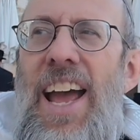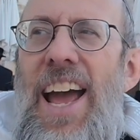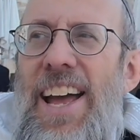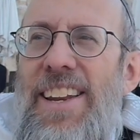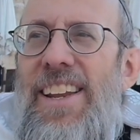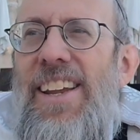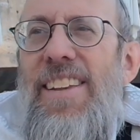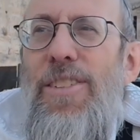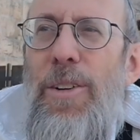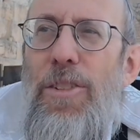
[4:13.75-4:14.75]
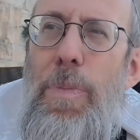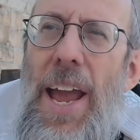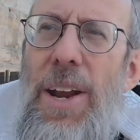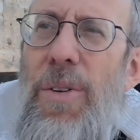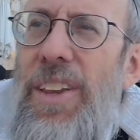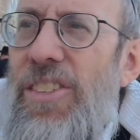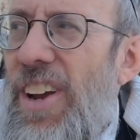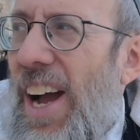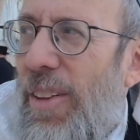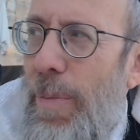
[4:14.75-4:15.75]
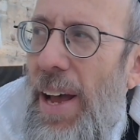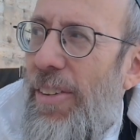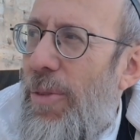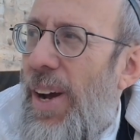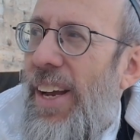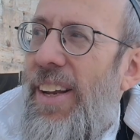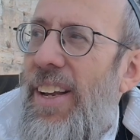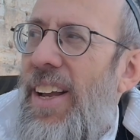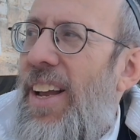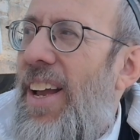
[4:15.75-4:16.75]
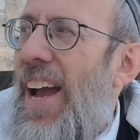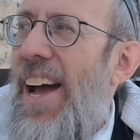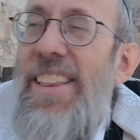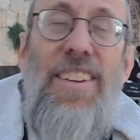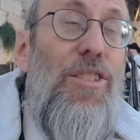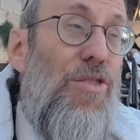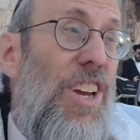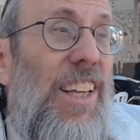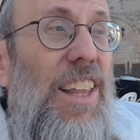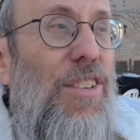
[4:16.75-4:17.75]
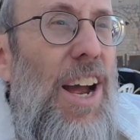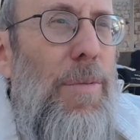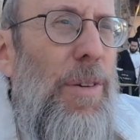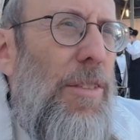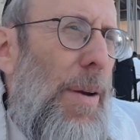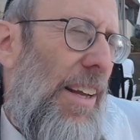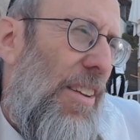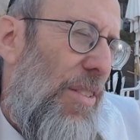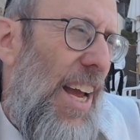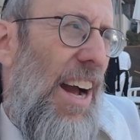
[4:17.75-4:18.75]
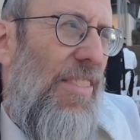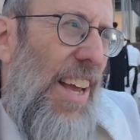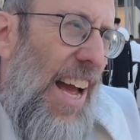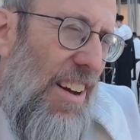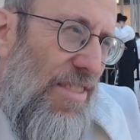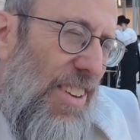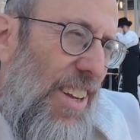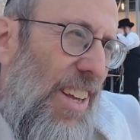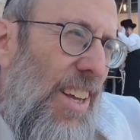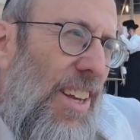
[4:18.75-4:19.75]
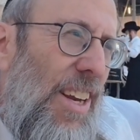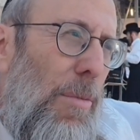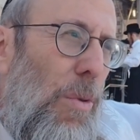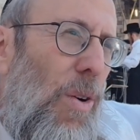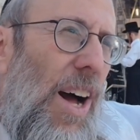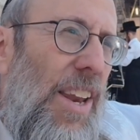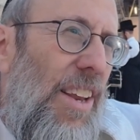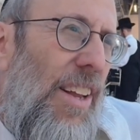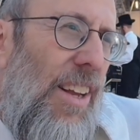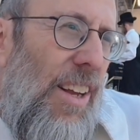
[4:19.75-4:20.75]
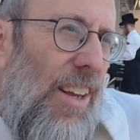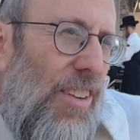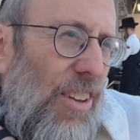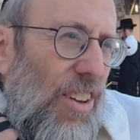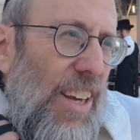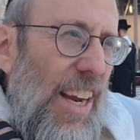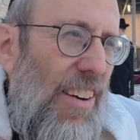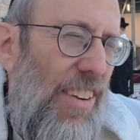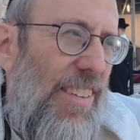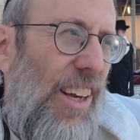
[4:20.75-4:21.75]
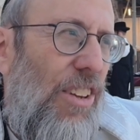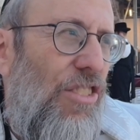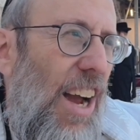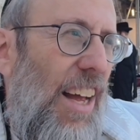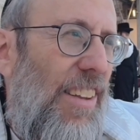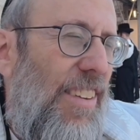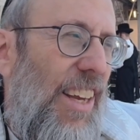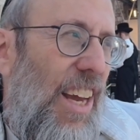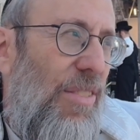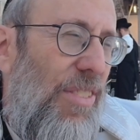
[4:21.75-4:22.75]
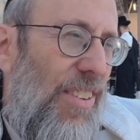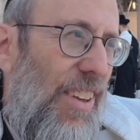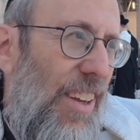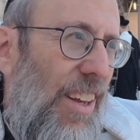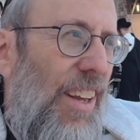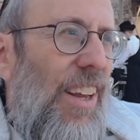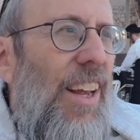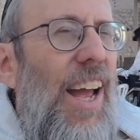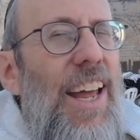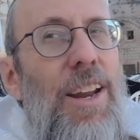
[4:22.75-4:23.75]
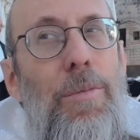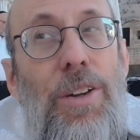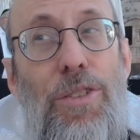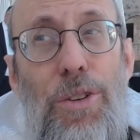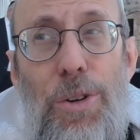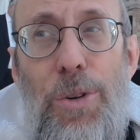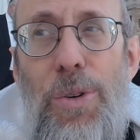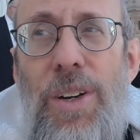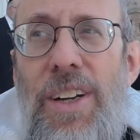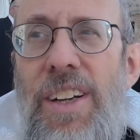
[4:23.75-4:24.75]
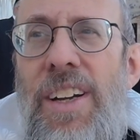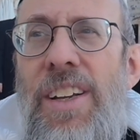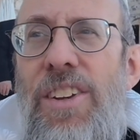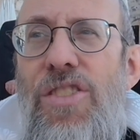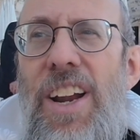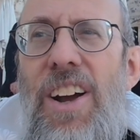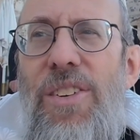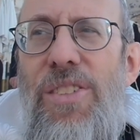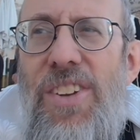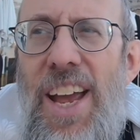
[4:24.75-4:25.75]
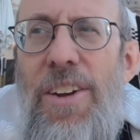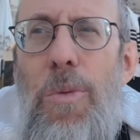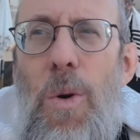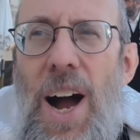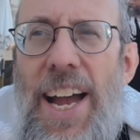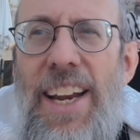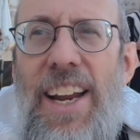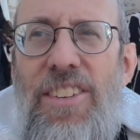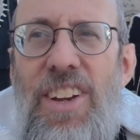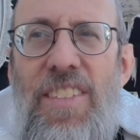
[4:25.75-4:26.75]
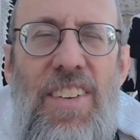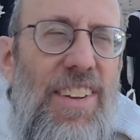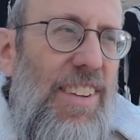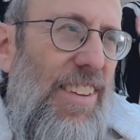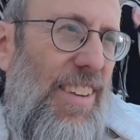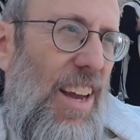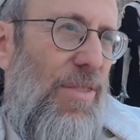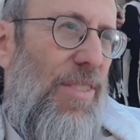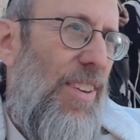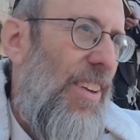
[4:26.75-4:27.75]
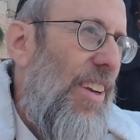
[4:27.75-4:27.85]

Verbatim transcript: And he had so much pain when the child passed away. And this is really the right perspective we have to have. Number one, to look at every single child as a gift. And number two, to try to understand why did Hashem give us this gift?